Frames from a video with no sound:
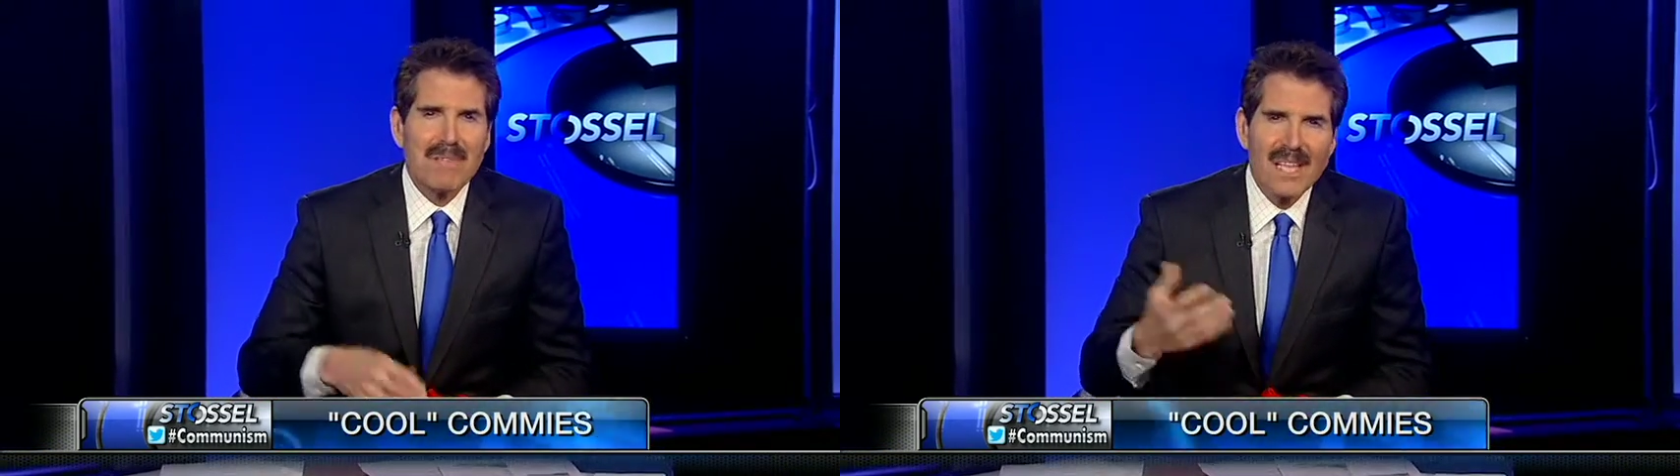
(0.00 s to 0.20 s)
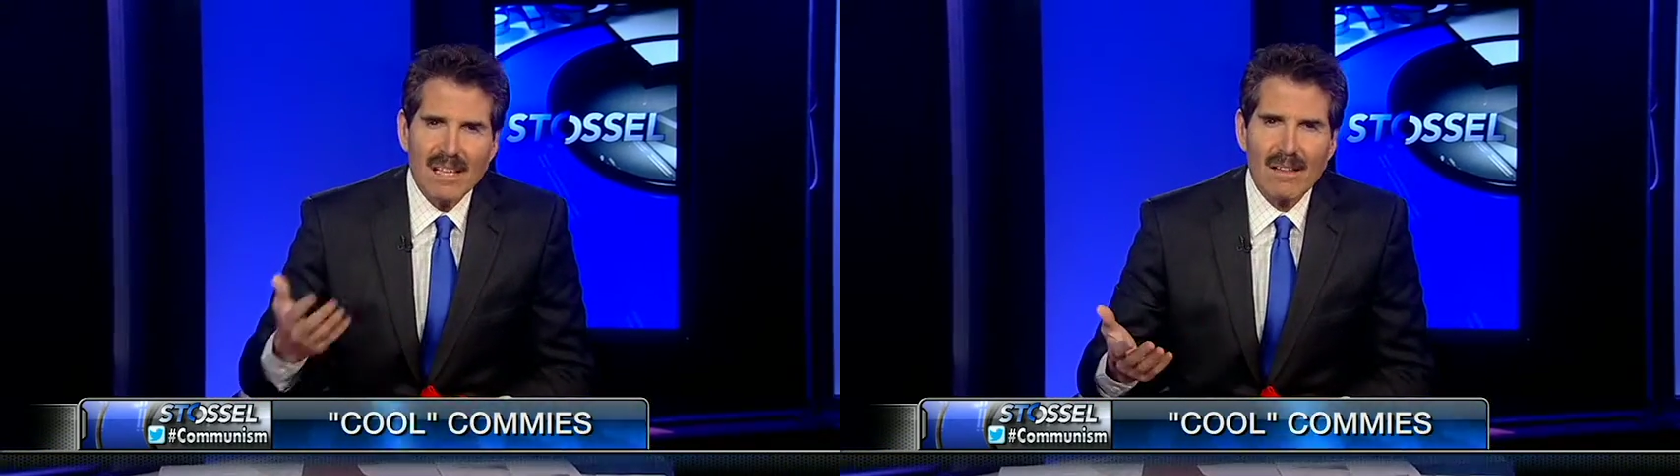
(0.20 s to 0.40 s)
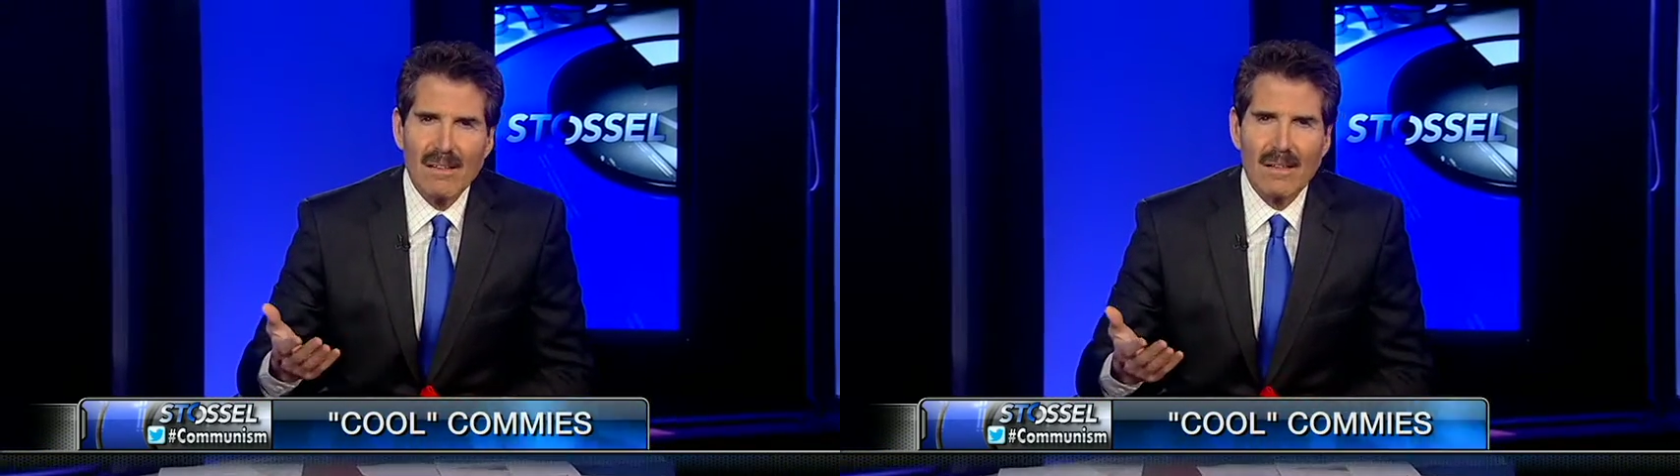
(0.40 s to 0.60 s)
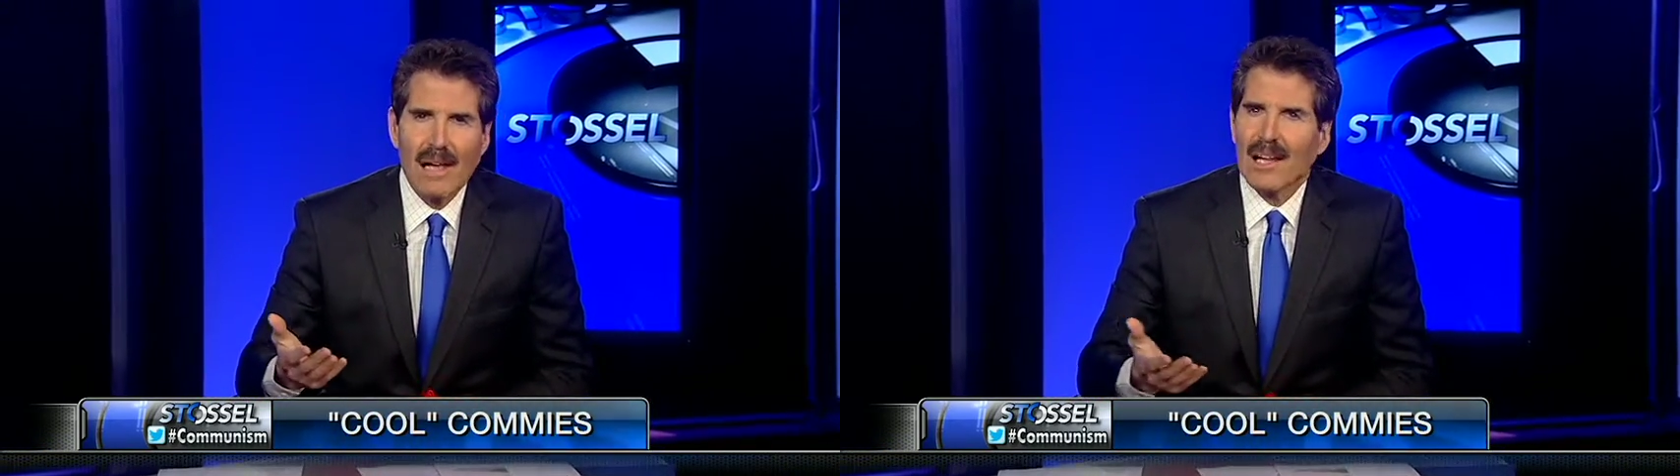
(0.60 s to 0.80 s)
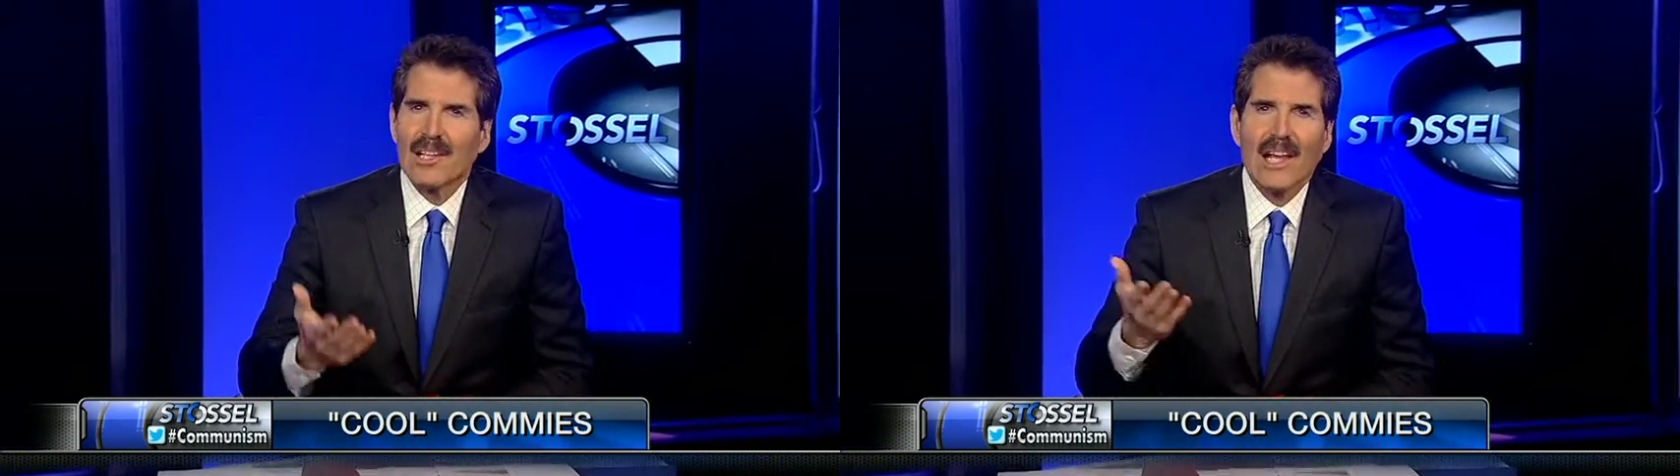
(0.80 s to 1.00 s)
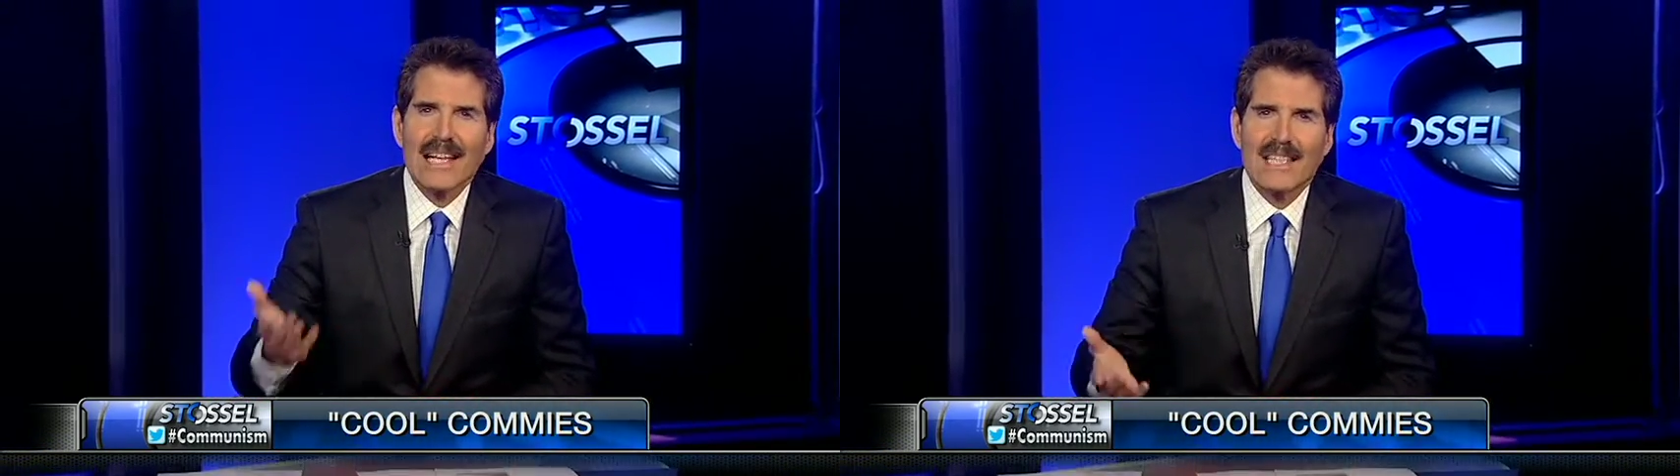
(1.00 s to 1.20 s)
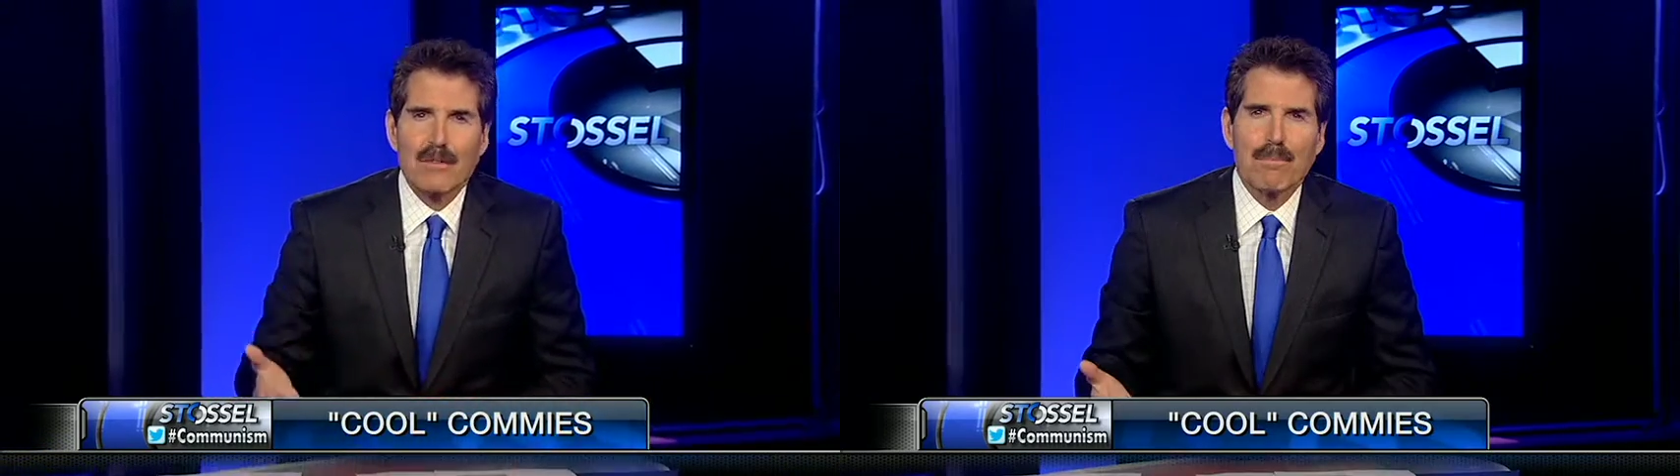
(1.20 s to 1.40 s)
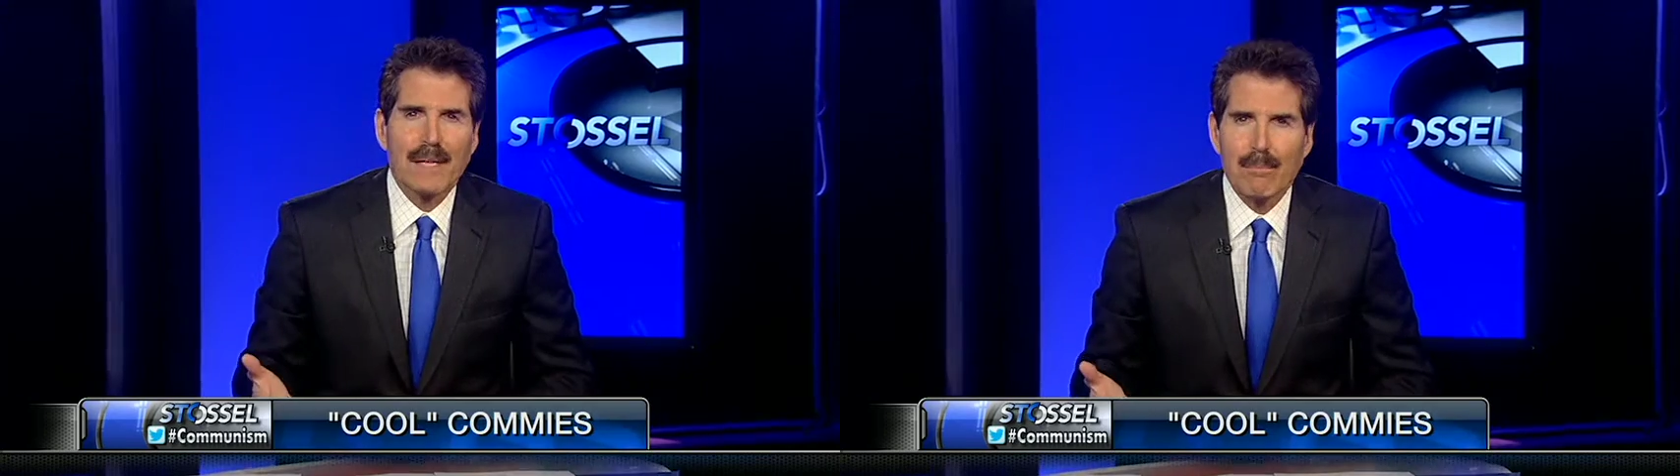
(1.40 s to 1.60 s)
killed lots of
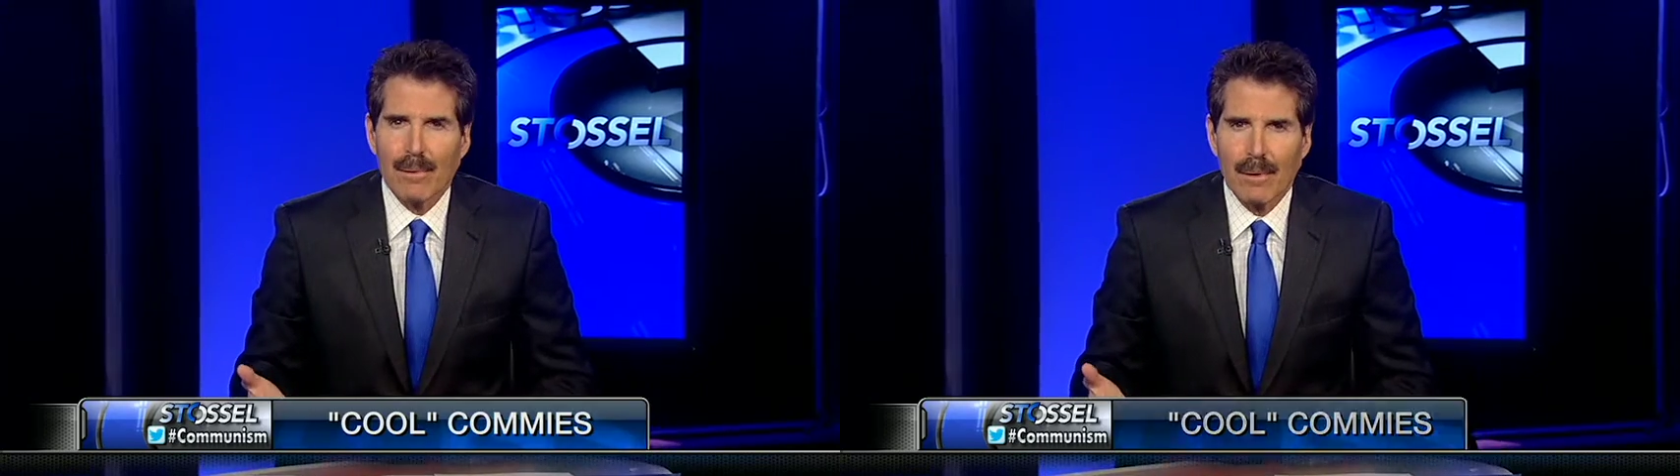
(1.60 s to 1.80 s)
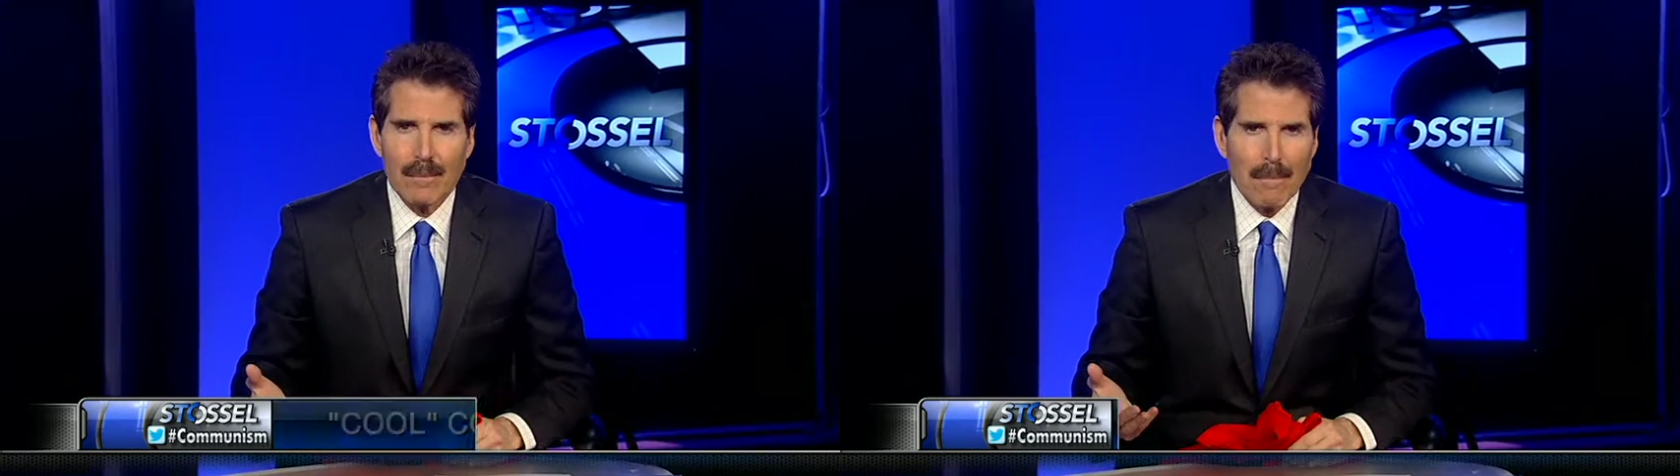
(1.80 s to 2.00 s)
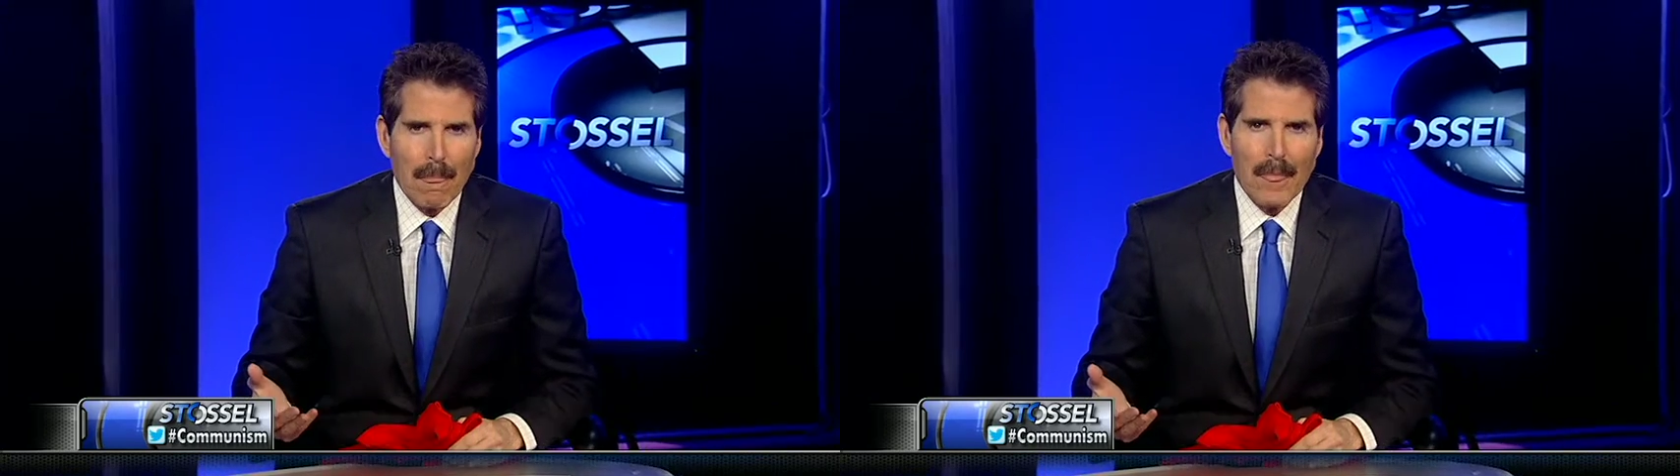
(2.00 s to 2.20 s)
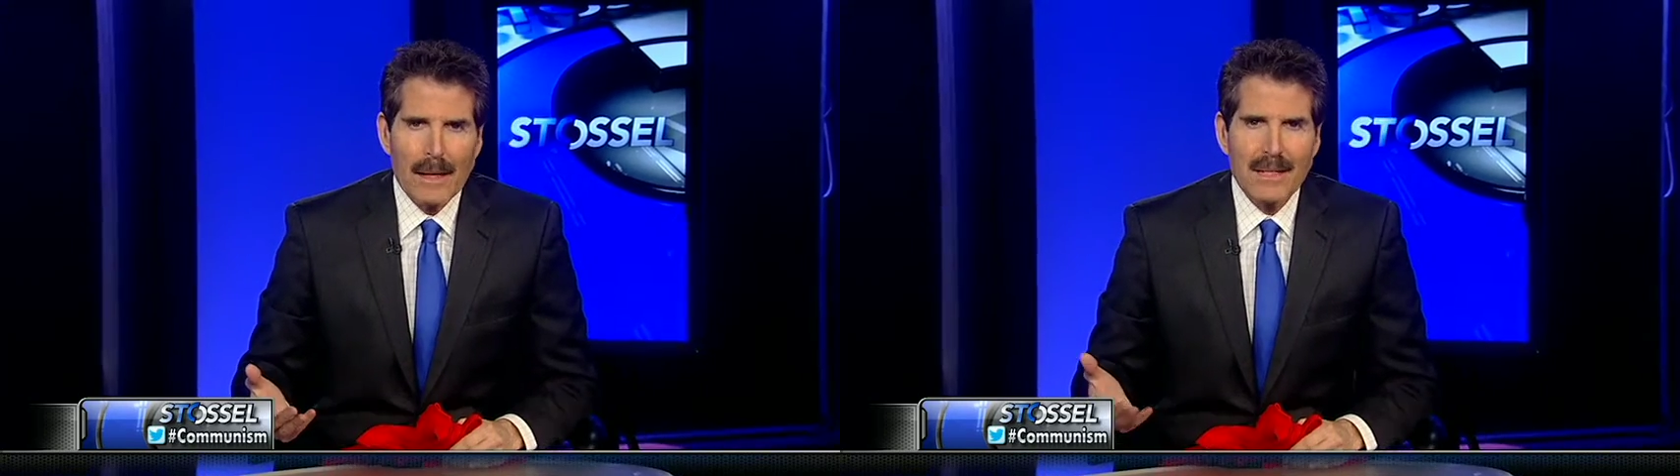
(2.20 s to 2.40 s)
people. He